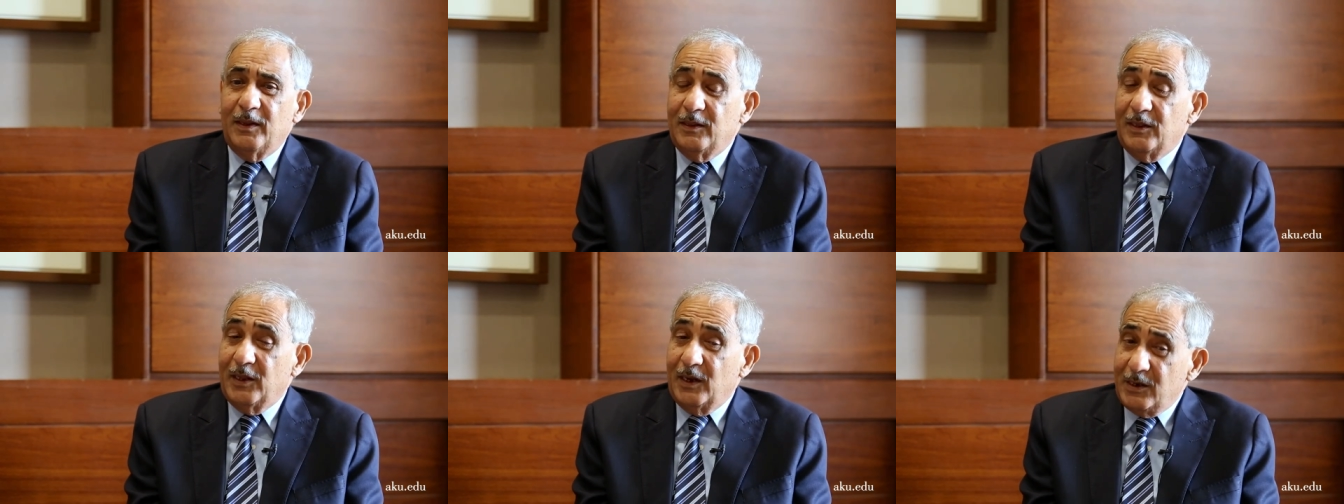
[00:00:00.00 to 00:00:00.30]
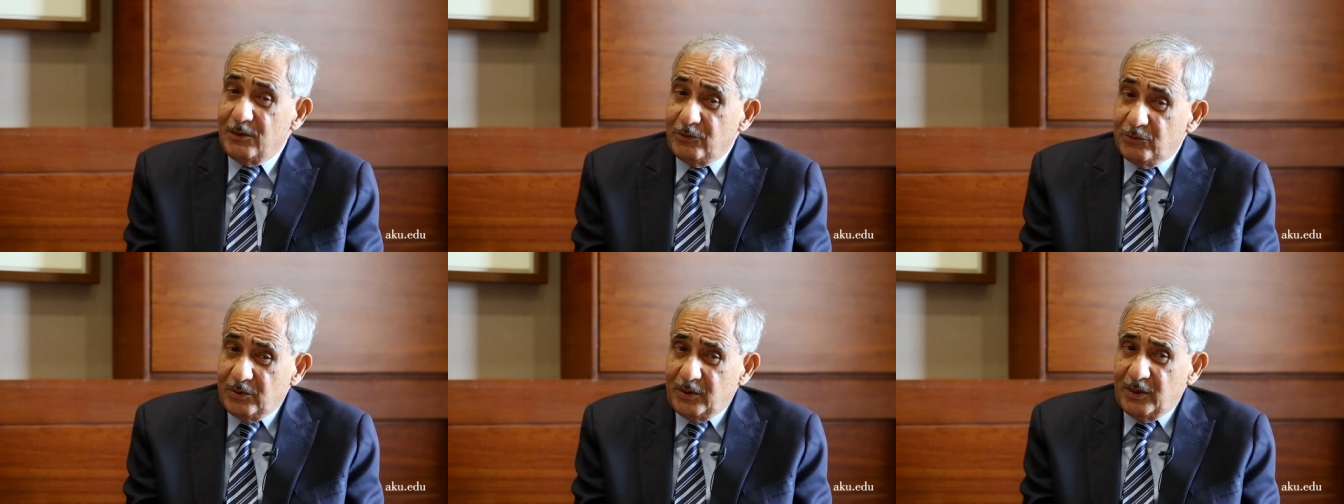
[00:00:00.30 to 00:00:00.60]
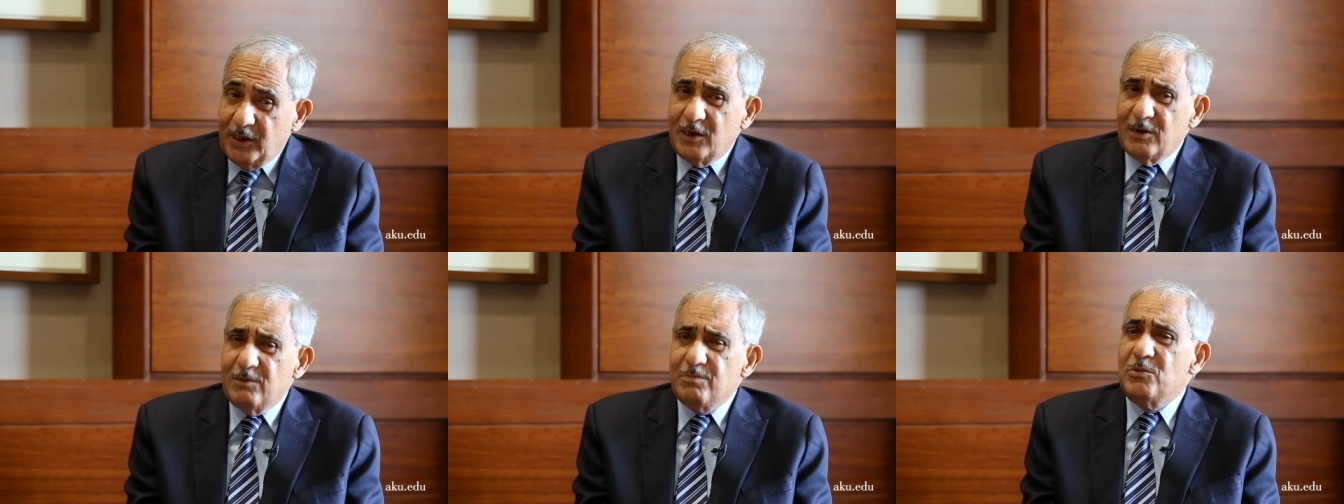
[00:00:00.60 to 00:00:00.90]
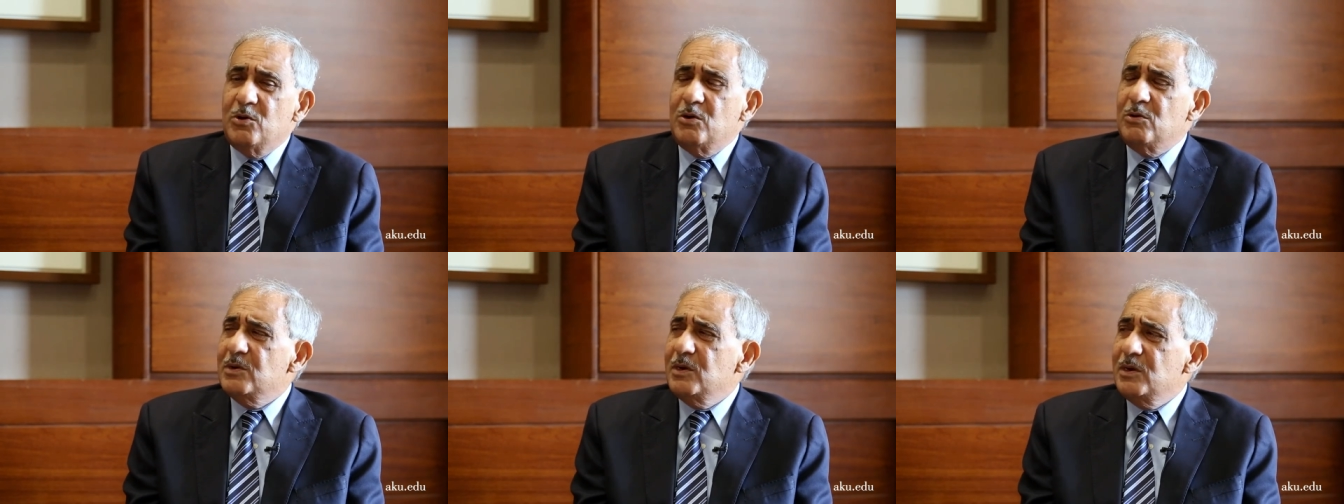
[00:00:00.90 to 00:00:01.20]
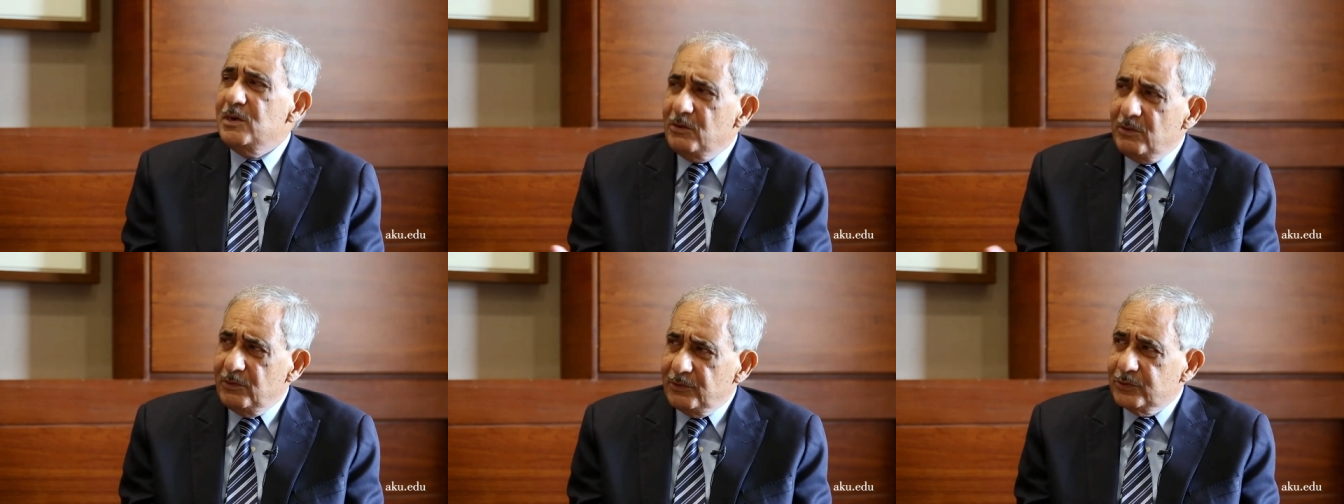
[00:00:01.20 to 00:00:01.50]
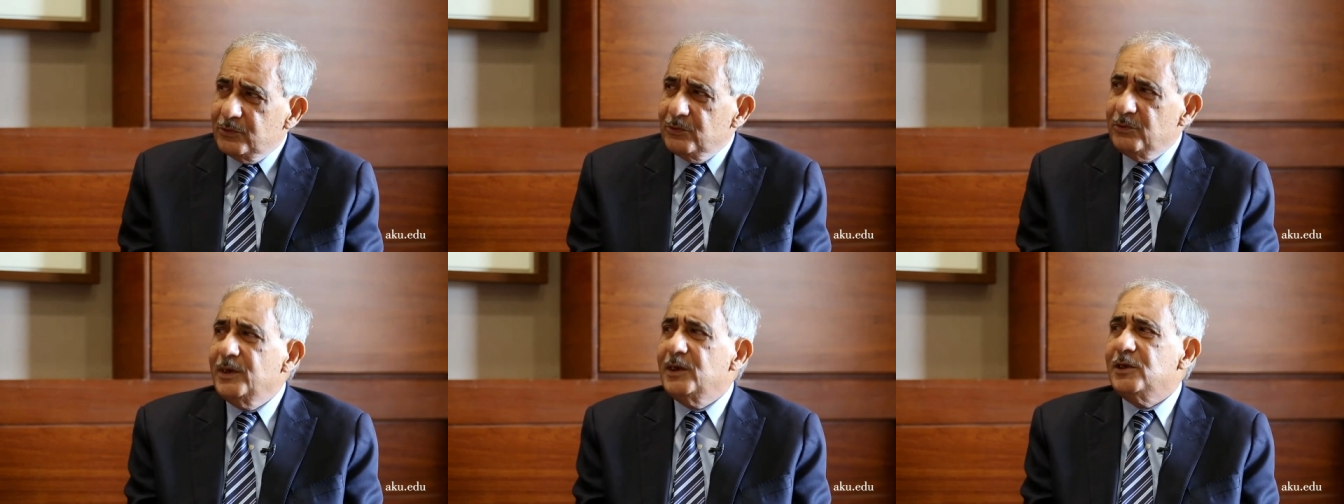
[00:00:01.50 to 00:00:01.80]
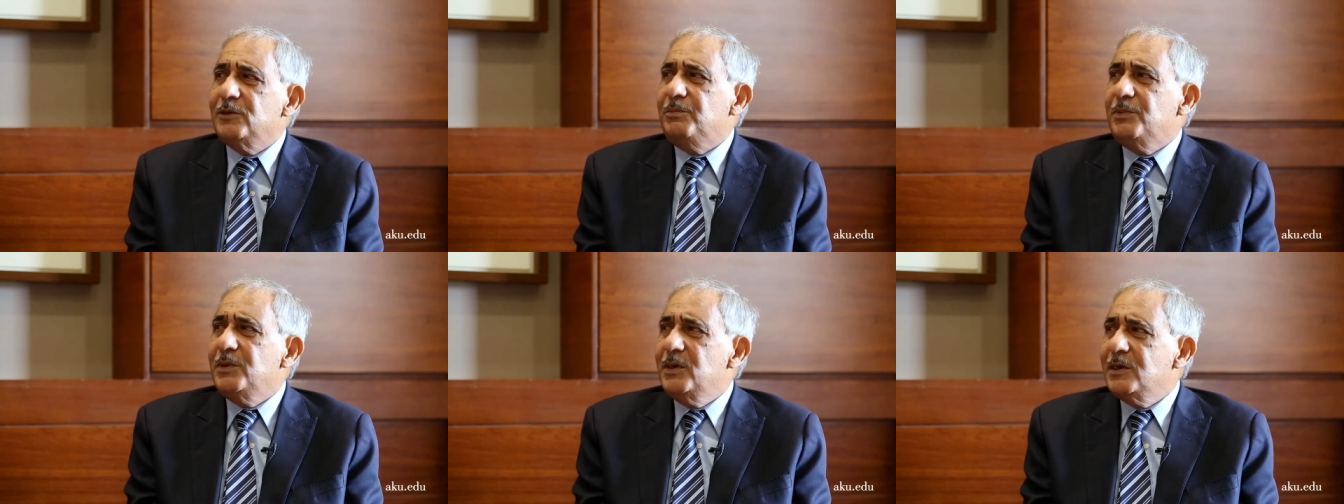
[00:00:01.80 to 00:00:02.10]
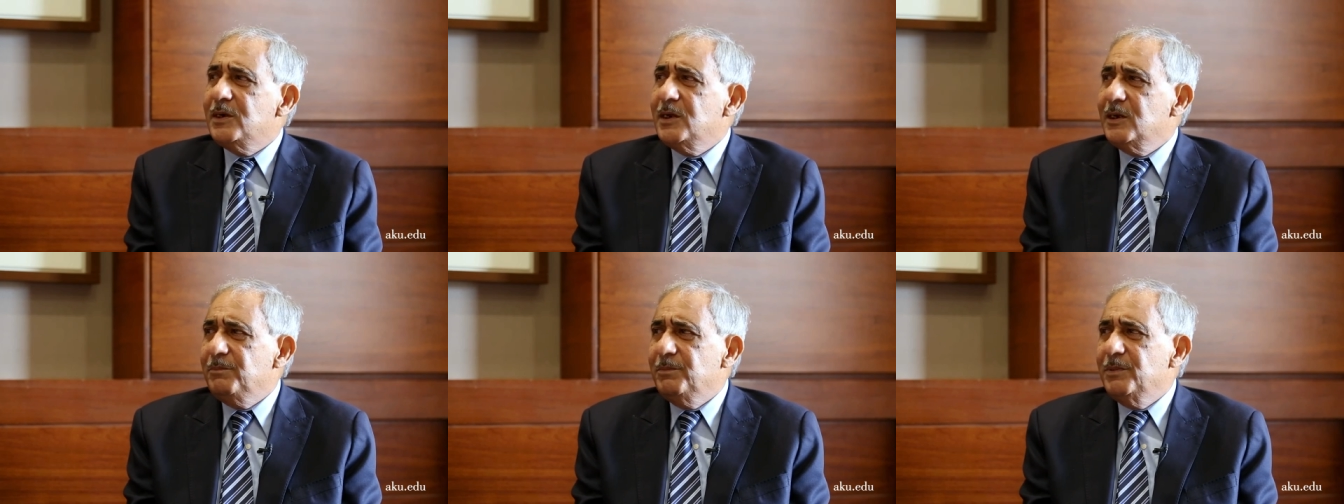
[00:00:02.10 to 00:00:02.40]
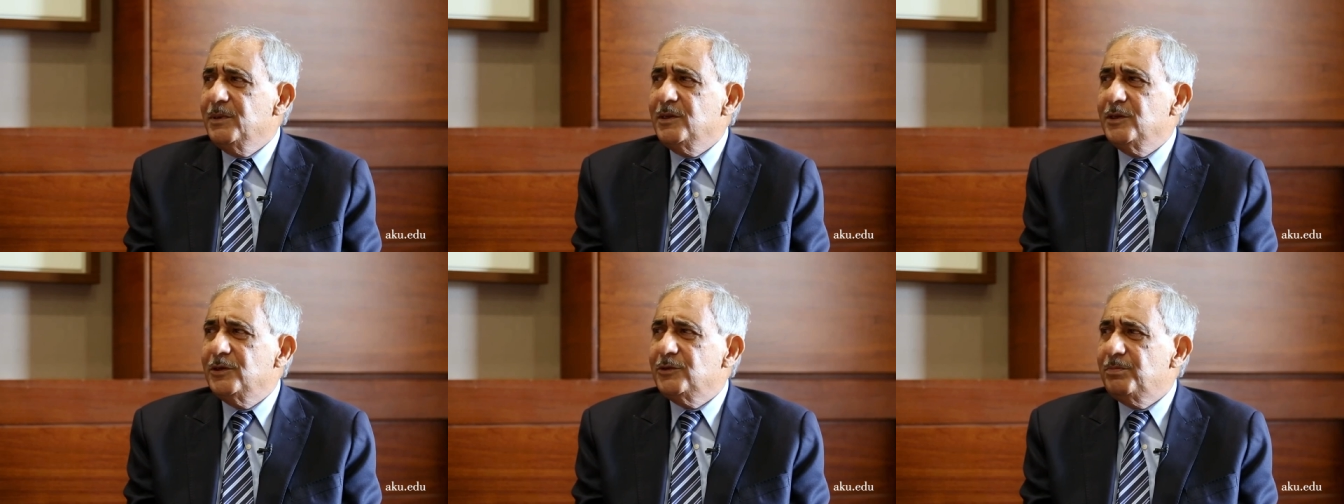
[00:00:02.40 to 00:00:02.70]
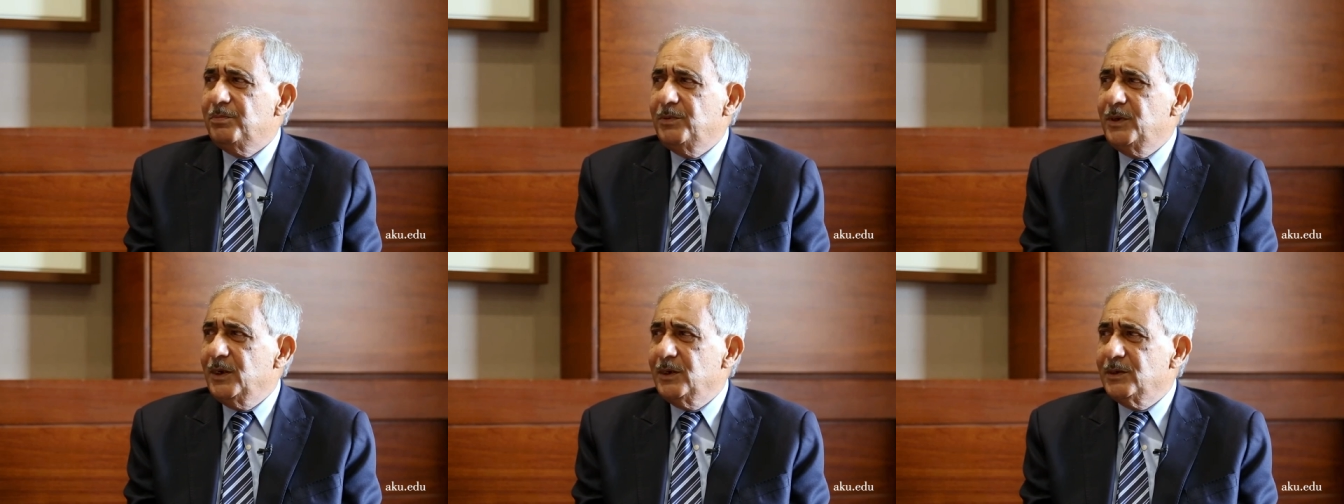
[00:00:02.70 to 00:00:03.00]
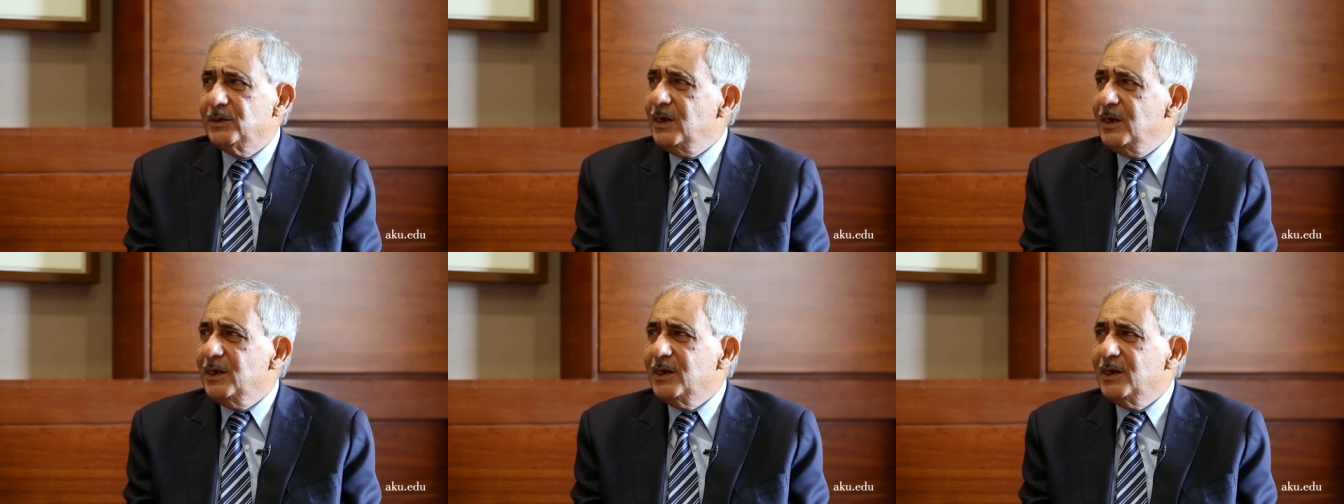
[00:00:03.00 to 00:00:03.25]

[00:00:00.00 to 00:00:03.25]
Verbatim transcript: that, that model also has built up in this place.